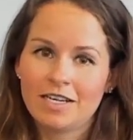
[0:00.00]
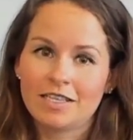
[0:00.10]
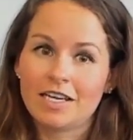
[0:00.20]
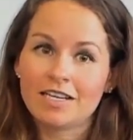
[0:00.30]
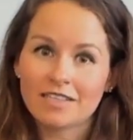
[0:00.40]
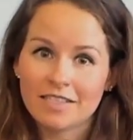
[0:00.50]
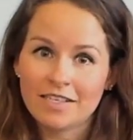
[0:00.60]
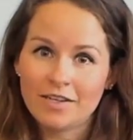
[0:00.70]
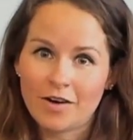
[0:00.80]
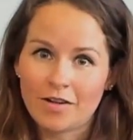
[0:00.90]

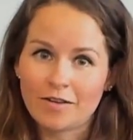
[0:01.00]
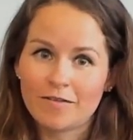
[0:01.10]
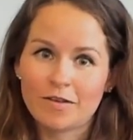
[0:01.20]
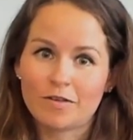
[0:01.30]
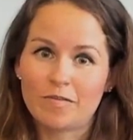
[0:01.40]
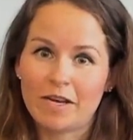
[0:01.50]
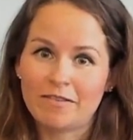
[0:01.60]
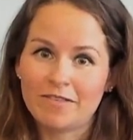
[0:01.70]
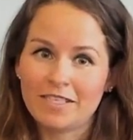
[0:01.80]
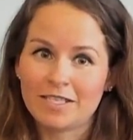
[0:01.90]
Luckily, all of those
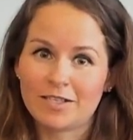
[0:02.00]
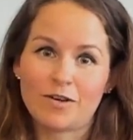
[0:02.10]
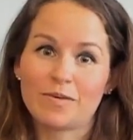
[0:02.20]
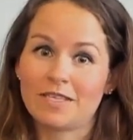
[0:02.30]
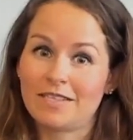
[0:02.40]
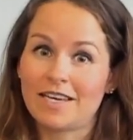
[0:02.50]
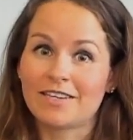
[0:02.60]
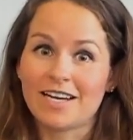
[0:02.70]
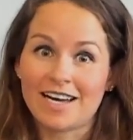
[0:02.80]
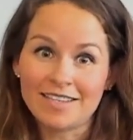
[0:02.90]
benefits start with the
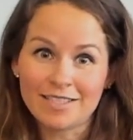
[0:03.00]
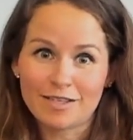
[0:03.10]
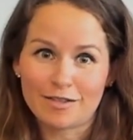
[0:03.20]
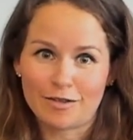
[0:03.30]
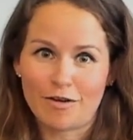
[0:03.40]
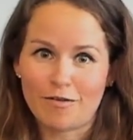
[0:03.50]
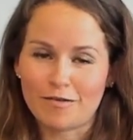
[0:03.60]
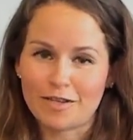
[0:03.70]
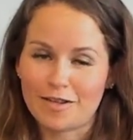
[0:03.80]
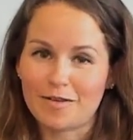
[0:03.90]
letter S, so
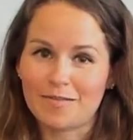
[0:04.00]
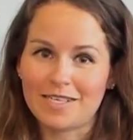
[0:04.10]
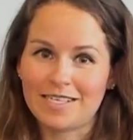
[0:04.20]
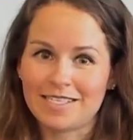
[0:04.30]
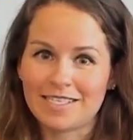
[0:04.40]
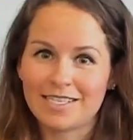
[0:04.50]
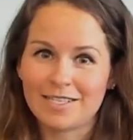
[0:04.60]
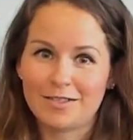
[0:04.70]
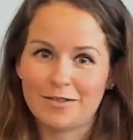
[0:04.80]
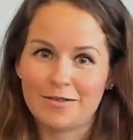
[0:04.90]
hopefully they'll be
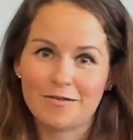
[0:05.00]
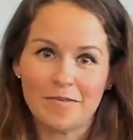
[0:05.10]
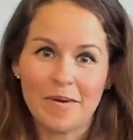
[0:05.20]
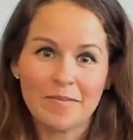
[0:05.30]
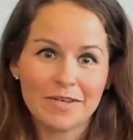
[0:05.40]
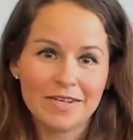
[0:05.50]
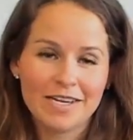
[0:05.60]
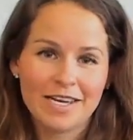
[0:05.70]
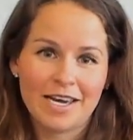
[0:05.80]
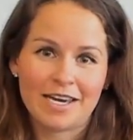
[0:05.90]
easy to remember
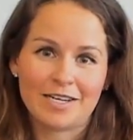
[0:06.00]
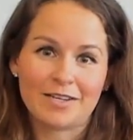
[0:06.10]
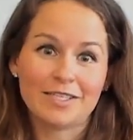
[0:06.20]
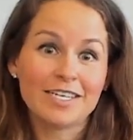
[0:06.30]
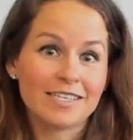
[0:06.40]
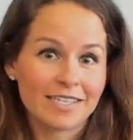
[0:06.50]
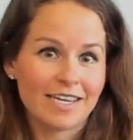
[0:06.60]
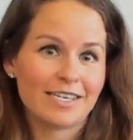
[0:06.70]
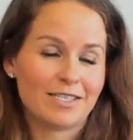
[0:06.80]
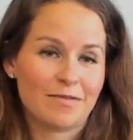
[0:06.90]
and
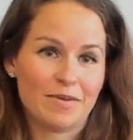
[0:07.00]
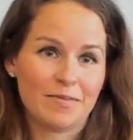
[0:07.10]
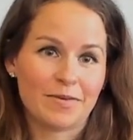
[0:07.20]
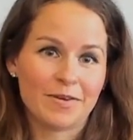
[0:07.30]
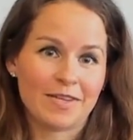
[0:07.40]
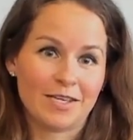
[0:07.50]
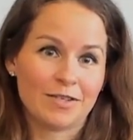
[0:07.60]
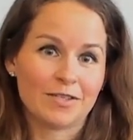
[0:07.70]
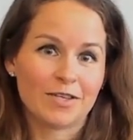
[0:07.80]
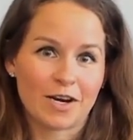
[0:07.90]
articulate to people that
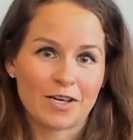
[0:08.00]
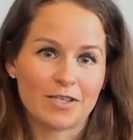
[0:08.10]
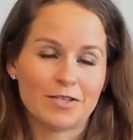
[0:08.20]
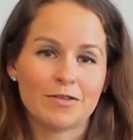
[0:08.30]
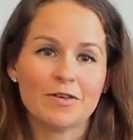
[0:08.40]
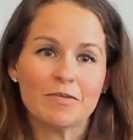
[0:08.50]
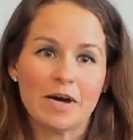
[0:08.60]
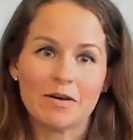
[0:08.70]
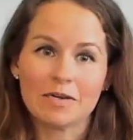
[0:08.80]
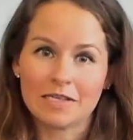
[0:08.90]
you're talking to
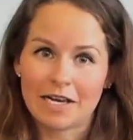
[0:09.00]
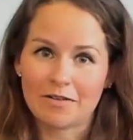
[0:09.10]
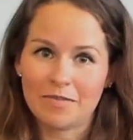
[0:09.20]
about cloud